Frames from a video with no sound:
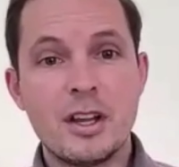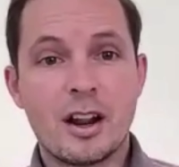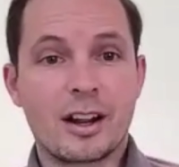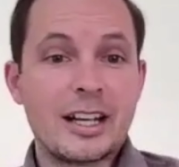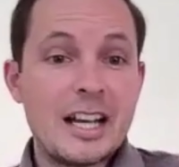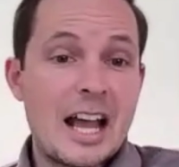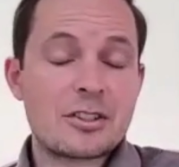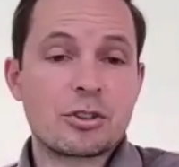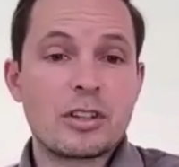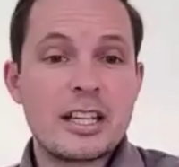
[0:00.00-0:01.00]
are going to
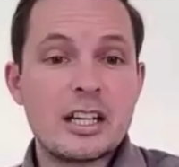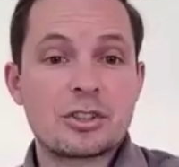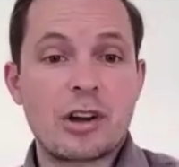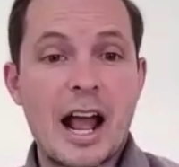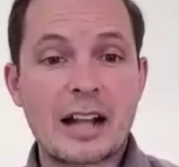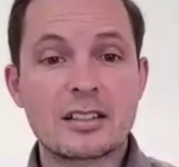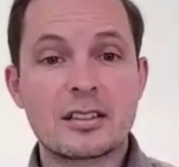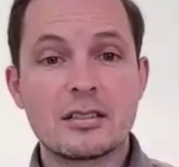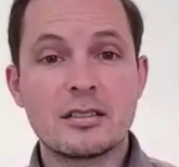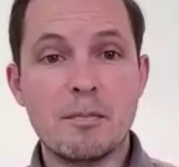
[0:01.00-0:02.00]
naturally attract
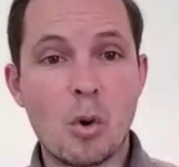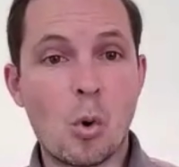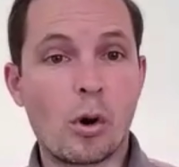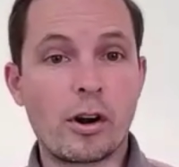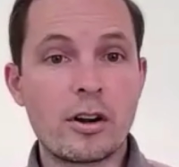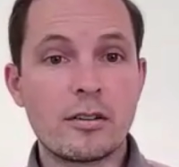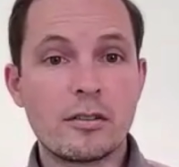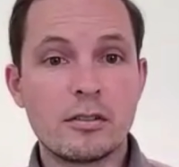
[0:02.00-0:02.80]
more